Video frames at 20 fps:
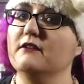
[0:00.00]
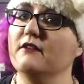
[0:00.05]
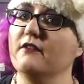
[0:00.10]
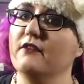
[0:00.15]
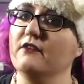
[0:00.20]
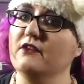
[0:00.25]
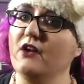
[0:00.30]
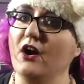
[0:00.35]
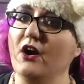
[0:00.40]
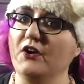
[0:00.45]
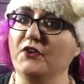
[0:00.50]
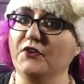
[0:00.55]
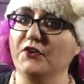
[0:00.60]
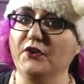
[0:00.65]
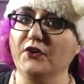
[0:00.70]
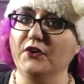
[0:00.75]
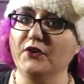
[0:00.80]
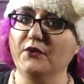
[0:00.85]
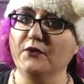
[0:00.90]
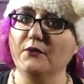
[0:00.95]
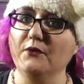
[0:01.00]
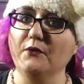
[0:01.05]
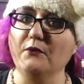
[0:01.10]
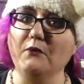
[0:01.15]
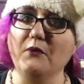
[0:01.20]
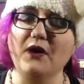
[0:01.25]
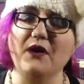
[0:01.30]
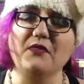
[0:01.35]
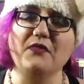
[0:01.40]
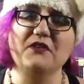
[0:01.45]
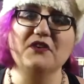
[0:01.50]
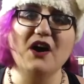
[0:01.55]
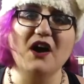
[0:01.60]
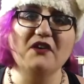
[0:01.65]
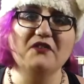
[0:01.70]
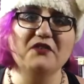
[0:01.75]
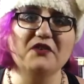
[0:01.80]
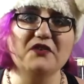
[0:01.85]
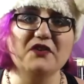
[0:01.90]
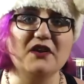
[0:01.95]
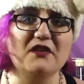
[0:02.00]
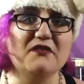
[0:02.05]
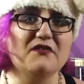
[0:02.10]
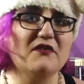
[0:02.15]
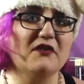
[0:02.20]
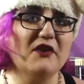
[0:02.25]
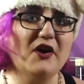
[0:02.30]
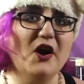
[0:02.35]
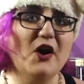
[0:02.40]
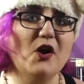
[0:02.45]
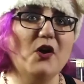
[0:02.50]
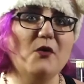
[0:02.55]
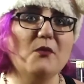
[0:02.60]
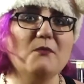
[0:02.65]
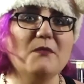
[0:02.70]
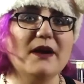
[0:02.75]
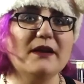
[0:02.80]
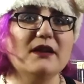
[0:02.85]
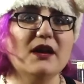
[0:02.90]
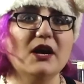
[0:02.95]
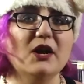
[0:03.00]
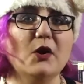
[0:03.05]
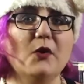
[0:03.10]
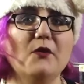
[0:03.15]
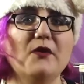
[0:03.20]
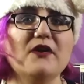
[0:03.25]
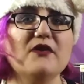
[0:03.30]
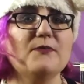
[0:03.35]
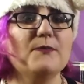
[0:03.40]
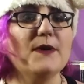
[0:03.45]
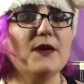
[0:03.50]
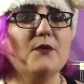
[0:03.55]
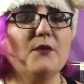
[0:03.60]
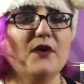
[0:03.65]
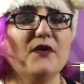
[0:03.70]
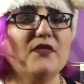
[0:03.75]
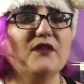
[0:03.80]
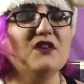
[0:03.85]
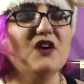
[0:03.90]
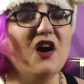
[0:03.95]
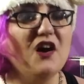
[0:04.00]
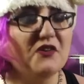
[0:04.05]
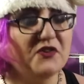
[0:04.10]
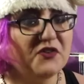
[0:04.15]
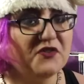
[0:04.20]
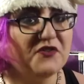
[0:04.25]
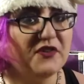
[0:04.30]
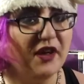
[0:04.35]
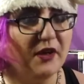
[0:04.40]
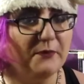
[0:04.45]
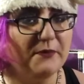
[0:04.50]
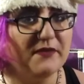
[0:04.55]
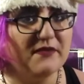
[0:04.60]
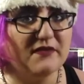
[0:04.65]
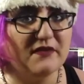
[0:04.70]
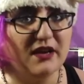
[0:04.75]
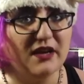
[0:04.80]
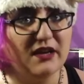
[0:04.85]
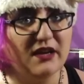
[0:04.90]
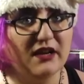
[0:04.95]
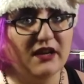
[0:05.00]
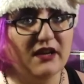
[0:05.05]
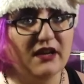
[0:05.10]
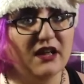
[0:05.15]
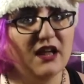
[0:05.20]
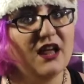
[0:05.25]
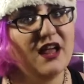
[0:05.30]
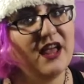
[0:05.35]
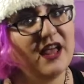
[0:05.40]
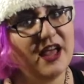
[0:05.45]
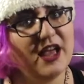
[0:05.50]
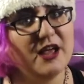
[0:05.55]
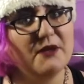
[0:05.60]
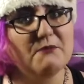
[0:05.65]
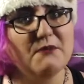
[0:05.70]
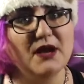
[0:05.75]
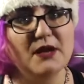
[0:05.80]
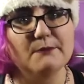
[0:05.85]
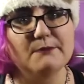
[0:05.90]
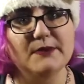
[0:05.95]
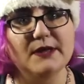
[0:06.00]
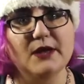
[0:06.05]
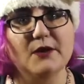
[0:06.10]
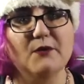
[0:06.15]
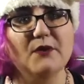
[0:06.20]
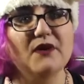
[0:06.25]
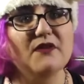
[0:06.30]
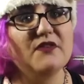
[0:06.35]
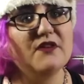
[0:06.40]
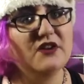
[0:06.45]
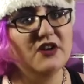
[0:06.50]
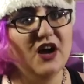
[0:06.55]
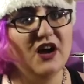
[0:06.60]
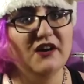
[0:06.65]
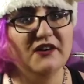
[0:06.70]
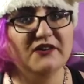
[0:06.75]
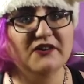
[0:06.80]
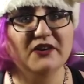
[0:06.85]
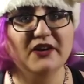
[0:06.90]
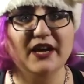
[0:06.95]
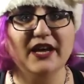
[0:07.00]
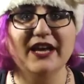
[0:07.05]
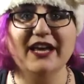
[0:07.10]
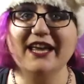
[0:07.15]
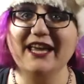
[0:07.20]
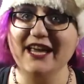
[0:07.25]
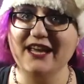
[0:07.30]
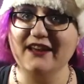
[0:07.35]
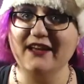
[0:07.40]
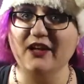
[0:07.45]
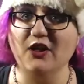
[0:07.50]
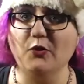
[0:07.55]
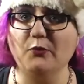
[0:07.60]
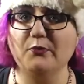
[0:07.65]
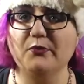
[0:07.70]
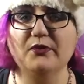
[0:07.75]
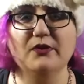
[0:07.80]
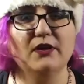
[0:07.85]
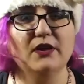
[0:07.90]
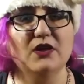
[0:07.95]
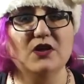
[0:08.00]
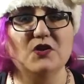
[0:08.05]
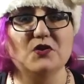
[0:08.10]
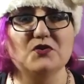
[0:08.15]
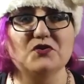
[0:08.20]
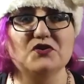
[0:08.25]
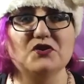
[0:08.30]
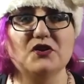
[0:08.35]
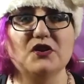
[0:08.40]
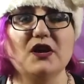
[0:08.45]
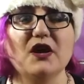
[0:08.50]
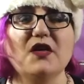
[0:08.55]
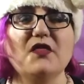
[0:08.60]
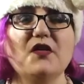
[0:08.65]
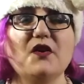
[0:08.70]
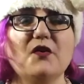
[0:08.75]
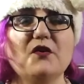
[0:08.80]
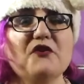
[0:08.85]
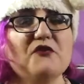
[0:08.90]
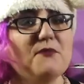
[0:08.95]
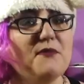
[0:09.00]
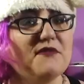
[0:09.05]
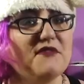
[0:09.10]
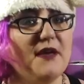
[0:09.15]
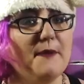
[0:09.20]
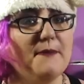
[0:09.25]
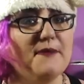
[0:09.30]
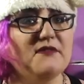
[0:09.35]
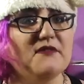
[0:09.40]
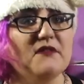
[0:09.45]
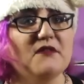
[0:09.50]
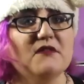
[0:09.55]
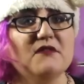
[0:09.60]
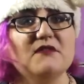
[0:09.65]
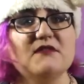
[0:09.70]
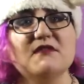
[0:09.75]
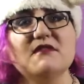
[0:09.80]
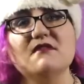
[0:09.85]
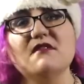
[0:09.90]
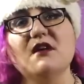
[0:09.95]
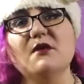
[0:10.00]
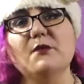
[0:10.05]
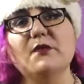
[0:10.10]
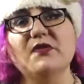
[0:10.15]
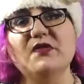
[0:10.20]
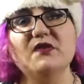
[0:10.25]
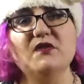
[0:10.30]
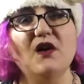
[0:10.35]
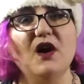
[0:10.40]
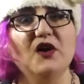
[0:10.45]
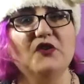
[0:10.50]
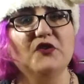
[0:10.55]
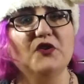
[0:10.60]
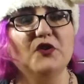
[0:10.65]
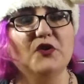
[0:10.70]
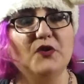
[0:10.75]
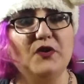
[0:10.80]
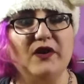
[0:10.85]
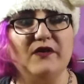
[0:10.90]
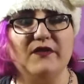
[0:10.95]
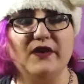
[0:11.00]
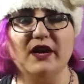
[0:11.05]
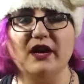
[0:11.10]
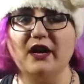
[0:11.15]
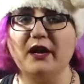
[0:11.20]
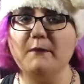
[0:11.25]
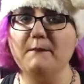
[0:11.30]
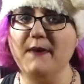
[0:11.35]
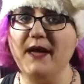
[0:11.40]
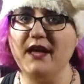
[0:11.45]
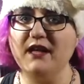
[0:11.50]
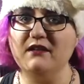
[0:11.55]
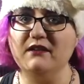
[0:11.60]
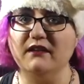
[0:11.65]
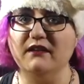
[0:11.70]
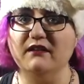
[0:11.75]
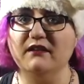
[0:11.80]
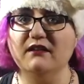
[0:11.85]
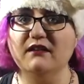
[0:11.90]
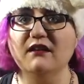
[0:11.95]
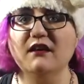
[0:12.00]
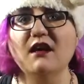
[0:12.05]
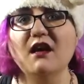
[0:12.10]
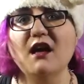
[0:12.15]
to the Doctor. Where the Doctor needs to go might not always be where the Doctor's help is needed. It might be where the Doctor can get help. Usually, the Christmas episodes start with the Doctor grieving a companion.